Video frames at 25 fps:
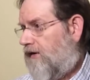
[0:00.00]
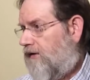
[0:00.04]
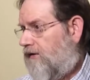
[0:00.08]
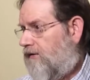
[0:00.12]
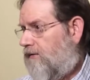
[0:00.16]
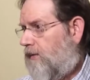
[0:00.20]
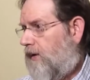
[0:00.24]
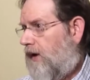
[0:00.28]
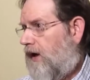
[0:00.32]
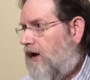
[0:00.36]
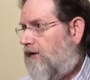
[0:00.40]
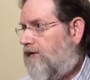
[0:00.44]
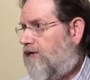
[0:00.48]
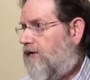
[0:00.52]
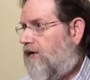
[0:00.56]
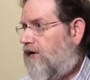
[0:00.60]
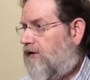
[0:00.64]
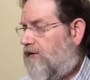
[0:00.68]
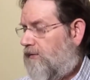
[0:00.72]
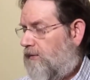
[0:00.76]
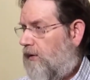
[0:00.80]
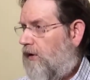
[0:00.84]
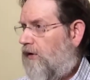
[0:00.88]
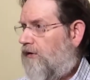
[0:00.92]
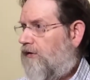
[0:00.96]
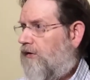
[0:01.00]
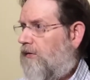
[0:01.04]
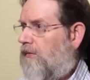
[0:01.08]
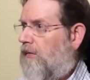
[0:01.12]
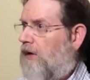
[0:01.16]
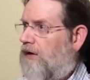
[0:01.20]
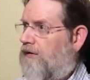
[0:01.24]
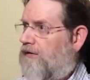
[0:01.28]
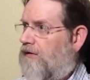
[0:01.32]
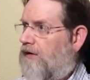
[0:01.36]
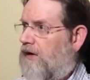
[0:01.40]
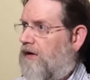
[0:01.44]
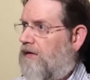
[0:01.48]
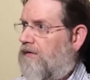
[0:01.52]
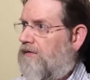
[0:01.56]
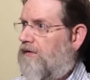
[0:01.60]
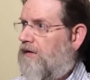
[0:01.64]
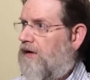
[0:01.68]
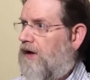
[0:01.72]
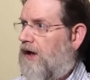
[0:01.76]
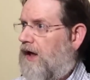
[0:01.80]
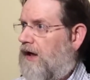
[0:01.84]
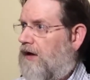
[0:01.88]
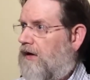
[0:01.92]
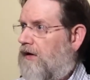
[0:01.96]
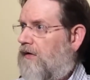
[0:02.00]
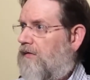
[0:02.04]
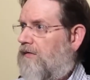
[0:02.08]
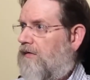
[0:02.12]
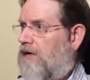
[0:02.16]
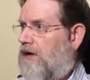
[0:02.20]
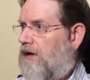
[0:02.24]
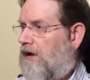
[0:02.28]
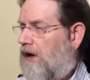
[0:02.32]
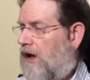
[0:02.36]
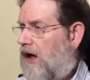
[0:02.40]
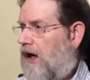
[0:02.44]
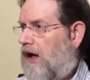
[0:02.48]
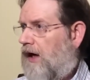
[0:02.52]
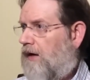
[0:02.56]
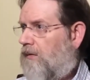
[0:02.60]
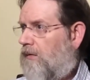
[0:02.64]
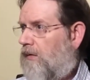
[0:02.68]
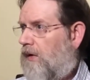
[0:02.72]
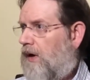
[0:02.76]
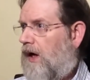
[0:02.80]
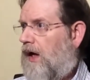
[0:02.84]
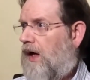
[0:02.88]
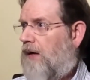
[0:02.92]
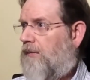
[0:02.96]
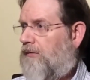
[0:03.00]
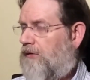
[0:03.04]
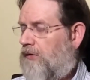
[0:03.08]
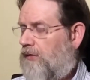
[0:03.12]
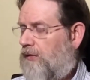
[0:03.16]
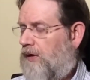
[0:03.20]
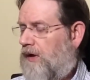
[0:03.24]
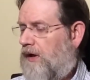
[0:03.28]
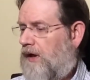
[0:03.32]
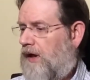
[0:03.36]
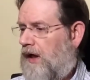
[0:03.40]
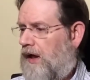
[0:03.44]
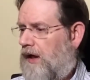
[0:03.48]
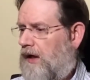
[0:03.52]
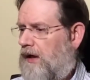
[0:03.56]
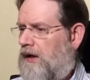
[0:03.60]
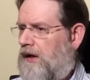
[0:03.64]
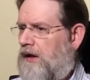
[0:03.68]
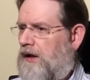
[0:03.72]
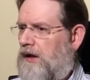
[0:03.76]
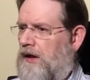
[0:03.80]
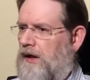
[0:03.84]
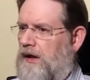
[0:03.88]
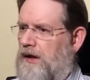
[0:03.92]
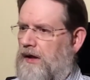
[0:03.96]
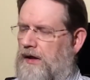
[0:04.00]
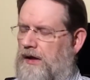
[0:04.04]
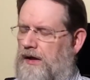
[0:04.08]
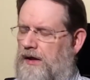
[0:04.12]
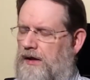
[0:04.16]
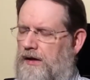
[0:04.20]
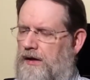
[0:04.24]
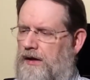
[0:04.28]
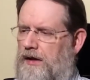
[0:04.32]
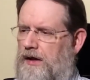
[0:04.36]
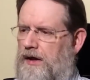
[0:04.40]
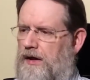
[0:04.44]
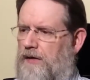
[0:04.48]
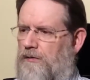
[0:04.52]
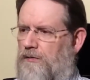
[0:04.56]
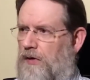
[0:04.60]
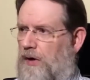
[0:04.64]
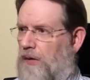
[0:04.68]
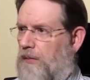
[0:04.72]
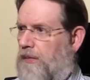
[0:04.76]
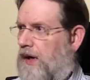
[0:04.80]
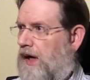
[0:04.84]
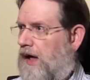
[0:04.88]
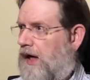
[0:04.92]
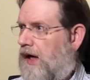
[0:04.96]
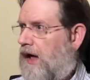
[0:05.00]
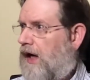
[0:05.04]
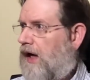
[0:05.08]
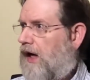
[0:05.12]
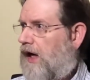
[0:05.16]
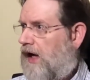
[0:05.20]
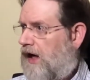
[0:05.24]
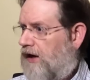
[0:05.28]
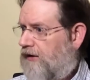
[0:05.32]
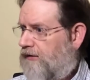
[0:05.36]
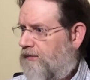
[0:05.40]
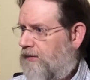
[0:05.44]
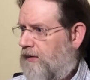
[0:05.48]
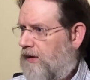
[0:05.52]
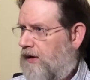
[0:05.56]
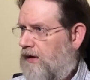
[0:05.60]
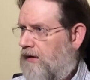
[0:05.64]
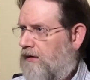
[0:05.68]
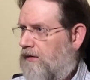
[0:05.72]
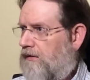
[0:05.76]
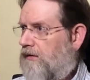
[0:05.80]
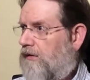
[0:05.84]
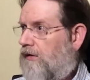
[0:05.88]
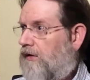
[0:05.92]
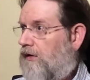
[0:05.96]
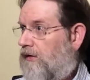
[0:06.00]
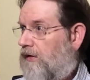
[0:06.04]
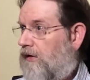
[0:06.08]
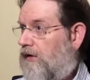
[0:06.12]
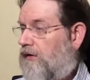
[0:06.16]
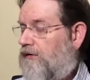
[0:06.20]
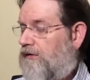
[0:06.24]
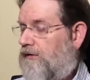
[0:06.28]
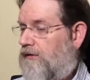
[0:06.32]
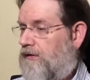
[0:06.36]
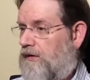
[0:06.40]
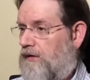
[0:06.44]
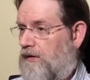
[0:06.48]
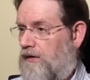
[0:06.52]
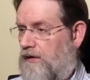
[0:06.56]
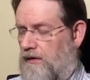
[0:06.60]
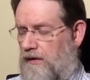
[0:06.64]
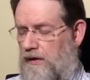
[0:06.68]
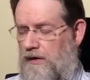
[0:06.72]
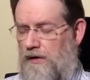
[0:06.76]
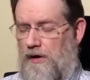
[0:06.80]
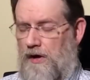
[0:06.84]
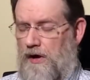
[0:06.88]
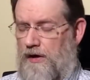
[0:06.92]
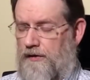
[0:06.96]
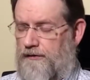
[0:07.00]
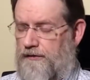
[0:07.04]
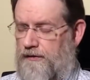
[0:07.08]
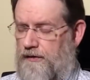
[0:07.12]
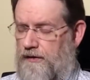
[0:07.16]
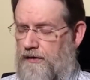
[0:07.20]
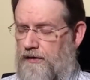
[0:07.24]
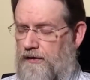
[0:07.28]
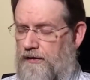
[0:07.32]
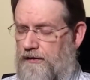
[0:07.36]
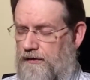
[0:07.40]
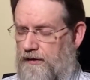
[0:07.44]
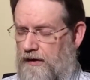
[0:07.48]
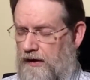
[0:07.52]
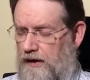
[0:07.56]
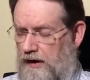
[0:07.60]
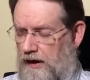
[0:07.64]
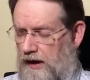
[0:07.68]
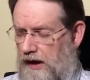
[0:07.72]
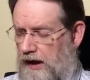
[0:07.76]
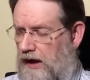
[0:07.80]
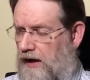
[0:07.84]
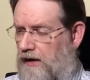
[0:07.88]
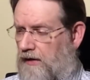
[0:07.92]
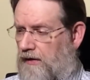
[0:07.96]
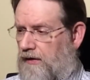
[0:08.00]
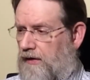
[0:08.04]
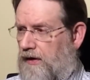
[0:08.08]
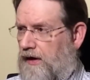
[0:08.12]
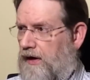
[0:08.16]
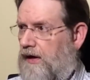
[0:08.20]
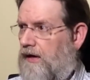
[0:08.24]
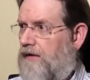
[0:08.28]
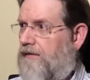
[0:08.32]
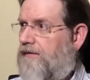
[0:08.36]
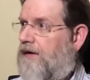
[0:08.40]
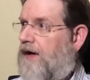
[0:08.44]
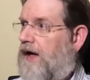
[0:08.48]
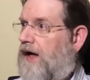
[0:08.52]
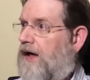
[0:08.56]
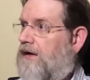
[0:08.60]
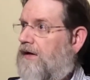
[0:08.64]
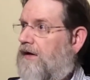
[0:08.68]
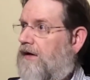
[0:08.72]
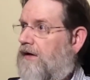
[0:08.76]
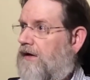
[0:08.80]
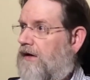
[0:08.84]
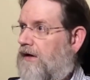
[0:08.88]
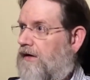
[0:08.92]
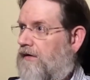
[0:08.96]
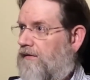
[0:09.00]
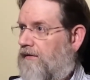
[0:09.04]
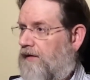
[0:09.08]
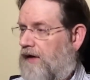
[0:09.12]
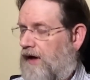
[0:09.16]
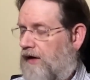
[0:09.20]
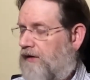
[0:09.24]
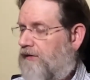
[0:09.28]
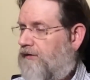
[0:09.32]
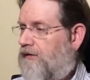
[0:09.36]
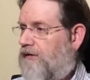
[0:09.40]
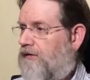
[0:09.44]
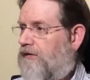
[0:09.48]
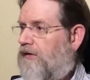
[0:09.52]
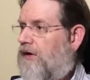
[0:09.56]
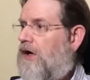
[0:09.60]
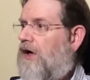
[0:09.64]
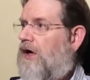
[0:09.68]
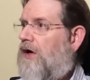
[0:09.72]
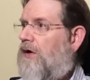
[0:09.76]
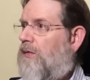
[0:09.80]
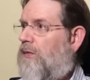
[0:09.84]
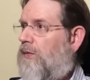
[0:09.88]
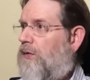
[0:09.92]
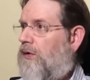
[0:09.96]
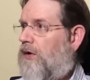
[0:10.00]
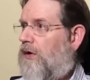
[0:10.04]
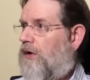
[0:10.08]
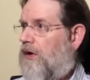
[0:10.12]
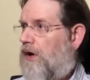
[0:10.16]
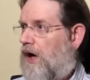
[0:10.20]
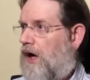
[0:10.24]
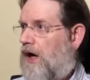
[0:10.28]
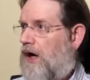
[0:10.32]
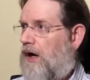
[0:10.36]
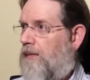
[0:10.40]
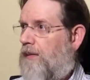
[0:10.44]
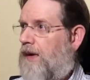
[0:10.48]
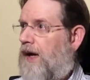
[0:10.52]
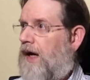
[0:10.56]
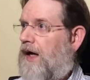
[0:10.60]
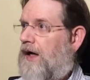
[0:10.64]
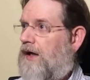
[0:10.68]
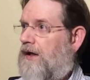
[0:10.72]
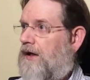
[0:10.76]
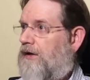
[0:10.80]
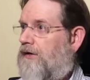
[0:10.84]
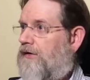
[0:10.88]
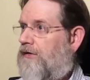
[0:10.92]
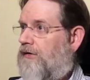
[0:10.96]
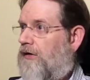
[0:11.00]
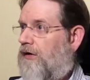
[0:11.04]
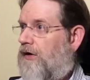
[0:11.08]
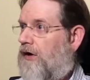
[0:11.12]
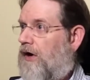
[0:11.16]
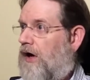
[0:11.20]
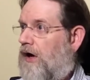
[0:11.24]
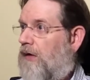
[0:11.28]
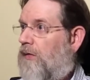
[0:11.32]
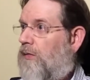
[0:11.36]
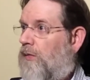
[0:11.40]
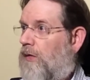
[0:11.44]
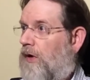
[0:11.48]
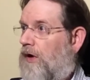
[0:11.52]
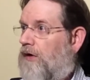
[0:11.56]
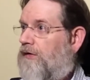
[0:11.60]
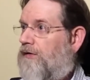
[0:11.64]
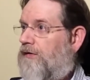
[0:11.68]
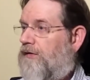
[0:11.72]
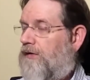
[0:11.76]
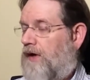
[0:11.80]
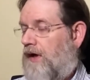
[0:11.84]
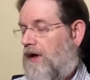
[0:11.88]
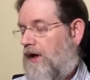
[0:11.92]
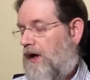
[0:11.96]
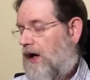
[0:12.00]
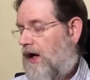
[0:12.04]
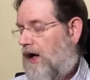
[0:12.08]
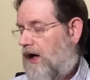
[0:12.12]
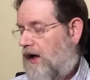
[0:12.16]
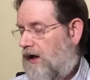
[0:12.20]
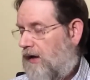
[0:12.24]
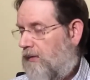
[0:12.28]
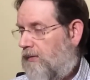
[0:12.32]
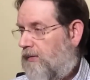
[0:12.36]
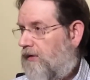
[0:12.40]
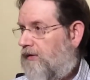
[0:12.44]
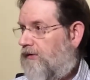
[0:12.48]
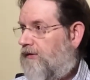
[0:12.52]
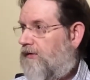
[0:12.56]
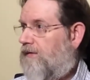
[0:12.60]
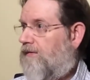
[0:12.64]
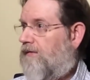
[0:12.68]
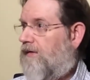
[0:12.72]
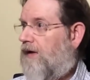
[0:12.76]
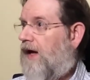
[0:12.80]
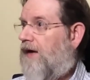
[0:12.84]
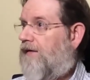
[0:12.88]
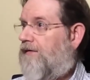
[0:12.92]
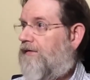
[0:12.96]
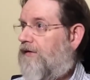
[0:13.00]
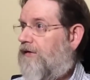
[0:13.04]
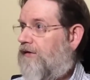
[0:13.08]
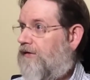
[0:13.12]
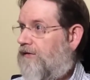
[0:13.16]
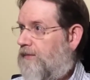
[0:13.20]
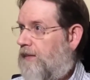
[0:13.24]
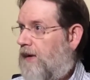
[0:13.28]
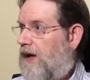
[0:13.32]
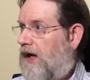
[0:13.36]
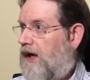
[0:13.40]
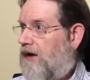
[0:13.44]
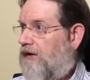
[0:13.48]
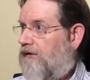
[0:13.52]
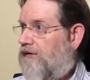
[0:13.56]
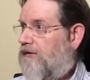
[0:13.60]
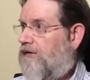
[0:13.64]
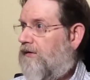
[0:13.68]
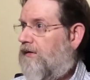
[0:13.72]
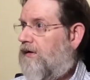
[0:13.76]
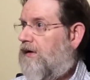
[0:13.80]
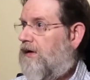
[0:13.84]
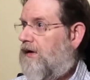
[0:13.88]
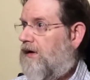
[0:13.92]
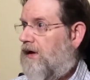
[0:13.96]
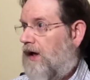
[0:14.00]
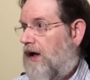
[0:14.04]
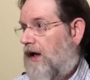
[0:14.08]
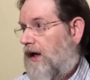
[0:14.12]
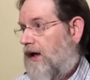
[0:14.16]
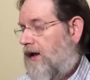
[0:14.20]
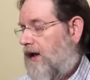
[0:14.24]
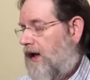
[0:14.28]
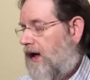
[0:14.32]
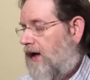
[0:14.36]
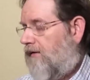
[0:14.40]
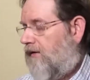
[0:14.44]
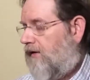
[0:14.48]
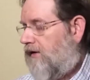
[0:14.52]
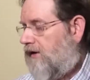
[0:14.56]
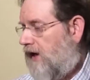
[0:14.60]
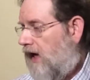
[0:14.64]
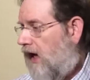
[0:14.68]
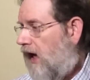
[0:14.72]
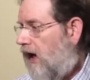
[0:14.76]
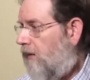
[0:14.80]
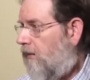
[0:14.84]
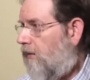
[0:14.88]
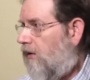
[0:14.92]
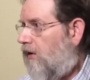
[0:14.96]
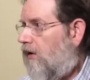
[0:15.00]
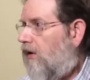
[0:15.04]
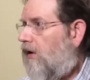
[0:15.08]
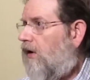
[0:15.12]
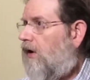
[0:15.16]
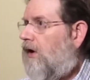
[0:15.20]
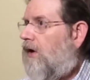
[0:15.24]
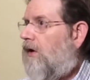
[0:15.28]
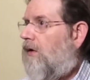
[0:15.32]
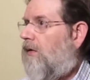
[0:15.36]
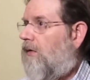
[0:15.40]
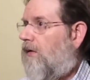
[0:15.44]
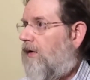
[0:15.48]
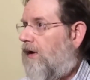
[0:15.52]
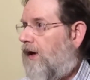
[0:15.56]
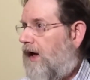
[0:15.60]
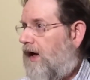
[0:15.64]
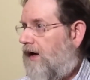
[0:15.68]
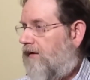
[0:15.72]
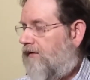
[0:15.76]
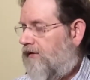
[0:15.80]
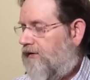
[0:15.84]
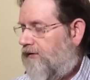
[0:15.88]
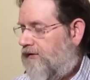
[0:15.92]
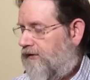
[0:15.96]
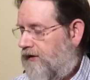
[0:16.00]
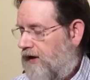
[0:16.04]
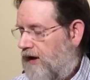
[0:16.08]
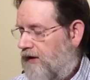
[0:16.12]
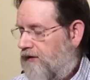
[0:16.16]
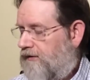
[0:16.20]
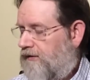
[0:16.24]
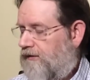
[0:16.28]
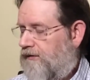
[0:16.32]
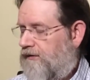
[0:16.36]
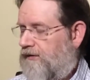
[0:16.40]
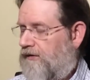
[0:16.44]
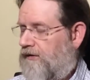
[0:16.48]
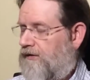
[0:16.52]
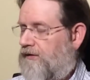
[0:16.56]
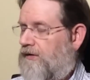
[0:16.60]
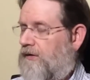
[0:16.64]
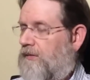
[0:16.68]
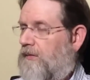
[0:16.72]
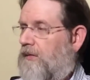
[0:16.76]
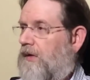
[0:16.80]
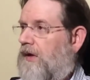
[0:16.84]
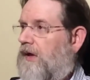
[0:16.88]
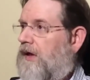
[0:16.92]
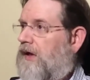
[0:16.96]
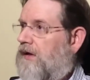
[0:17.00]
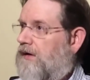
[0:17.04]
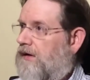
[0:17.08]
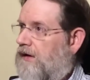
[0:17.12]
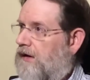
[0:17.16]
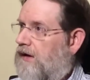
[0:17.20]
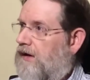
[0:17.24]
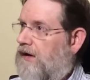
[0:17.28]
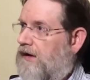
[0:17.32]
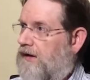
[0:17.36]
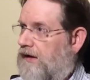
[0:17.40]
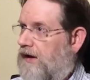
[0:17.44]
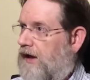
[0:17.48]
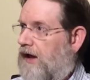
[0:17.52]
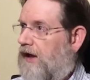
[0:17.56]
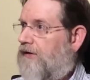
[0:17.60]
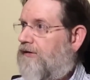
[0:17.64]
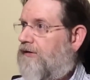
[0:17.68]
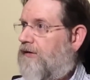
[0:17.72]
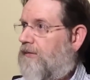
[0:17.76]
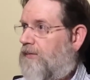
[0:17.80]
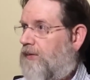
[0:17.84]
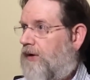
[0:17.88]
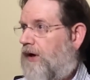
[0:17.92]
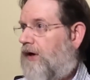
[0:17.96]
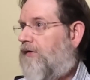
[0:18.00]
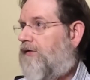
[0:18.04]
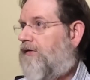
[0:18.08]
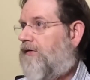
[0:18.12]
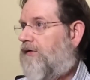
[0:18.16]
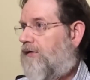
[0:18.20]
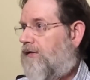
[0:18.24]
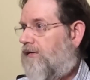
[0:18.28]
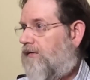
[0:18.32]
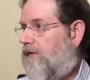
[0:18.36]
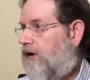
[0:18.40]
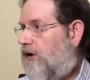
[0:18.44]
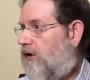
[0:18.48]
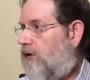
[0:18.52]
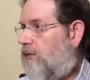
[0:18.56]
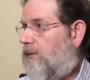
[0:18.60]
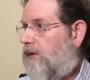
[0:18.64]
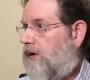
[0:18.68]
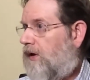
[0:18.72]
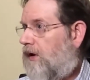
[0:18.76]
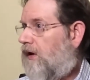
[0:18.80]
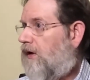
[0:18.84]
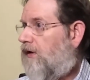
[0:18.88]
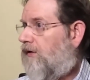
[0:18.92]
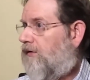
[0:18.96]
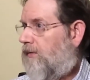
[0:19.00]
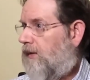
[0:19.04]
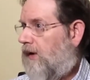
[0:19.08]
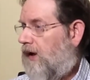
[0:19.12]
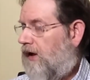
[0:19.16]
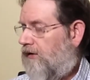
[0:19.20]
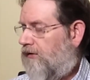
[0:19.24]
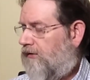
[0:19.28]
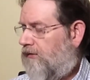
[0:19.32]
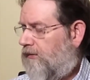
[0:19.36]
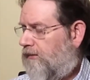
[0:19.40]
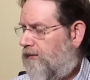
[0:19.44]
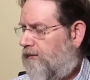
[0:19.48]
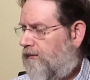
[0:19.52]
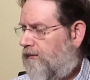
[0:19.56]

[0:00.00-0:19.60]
the space, exposing myself to that UV light while I'm doing that. In the robotic hospital units, the cost is encountered in the fact that the devices will automatically turn on once the occupants have left the space, i.e. they have a timer or they have a sensor system that detects the presence of a human in the space.